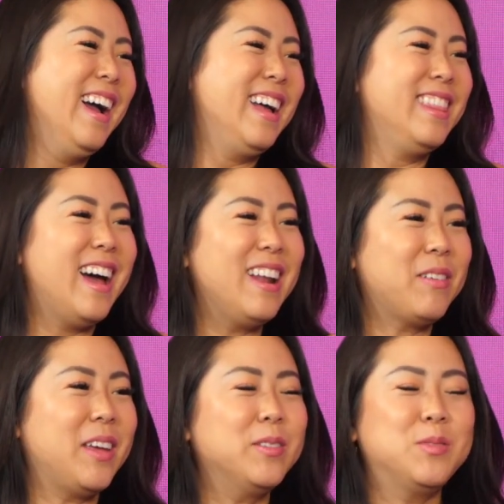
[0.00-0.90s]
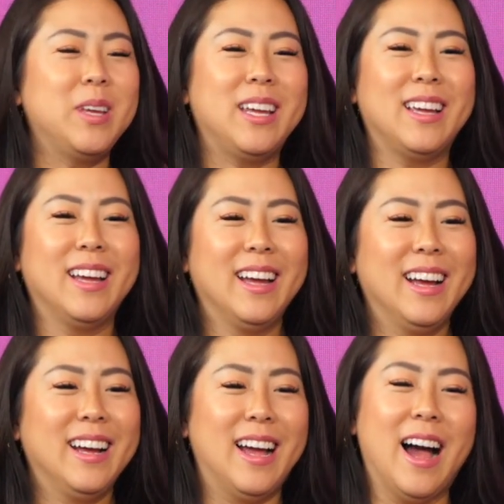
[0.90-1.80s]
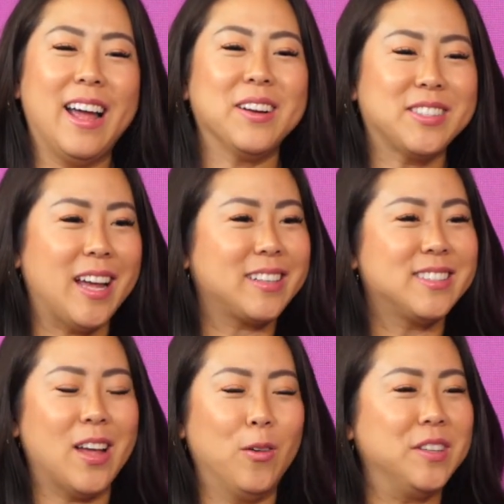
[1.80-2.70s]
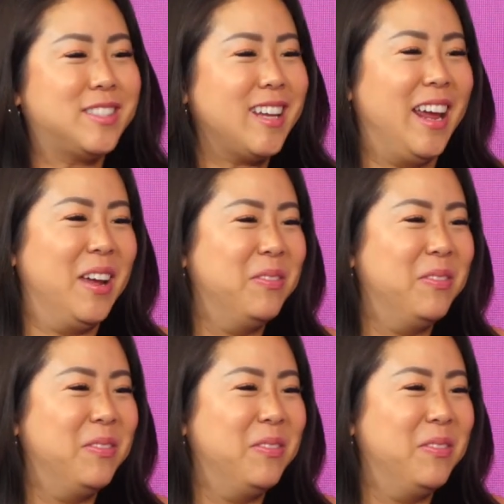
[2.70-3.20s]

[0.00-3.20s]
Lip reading: That gives me higher self-esteem.